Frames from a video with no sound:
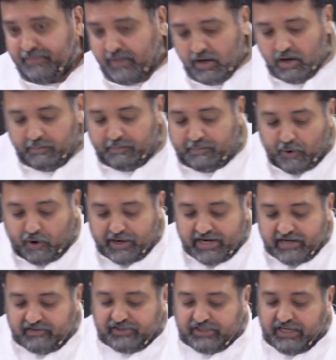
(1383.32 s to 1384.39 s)

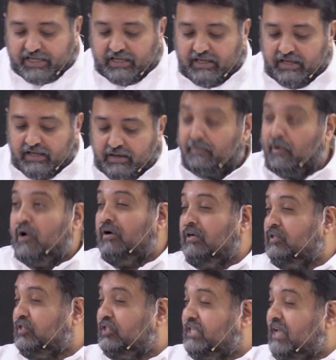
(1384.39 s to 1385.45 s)
poetry or
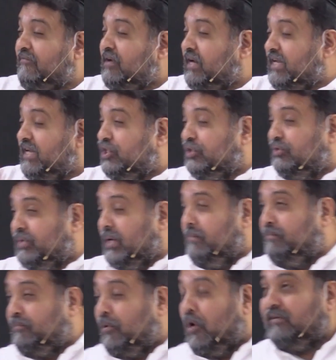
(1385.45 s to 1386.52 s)
several Egyptian
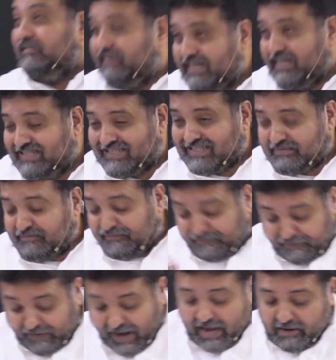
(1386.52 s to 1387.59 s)
pottery
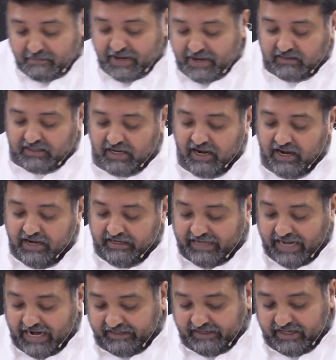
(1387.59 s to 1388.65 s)
fragments
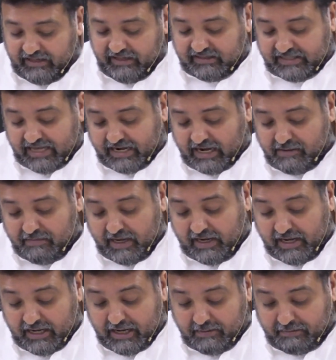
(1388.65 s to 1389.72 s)
dating the second
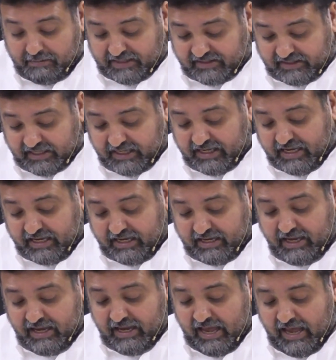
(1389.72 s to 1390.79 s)
millennium BCE
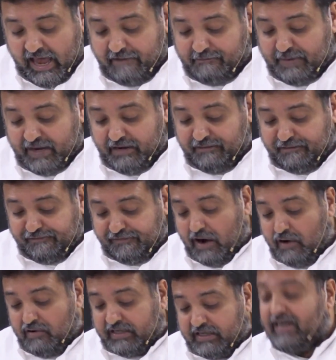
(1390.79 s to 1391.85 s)
have been
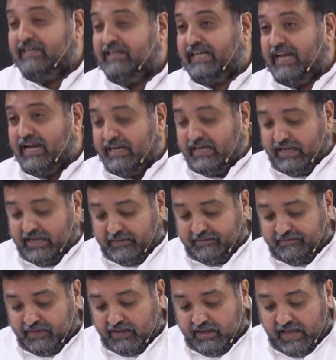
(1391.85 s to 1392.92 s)
found containing
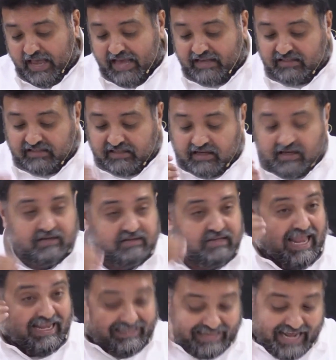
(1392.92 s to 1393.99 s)

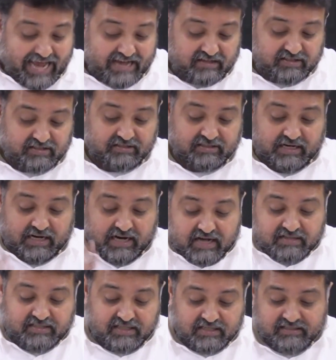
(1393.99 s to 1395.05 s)
text
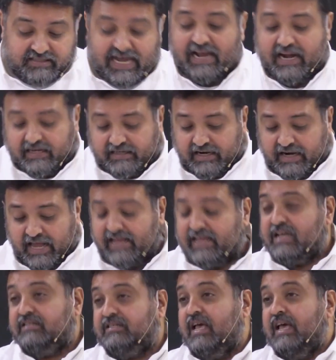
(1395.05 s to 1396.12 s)
curses directed
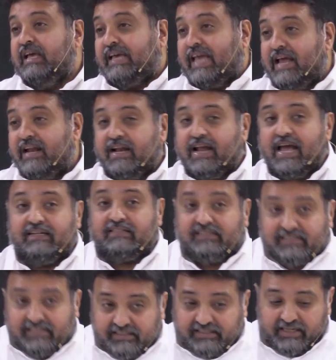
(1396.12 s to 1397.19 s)
against Canaanite
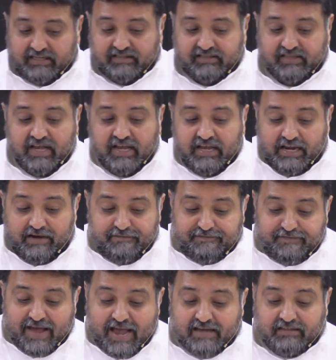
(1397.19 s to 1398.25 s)
cities. In
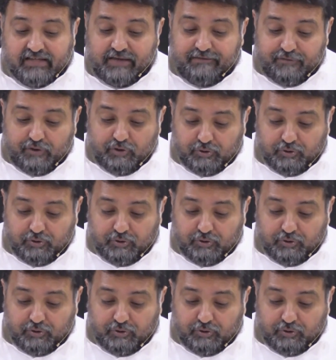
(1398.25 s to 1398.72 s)
fact, if you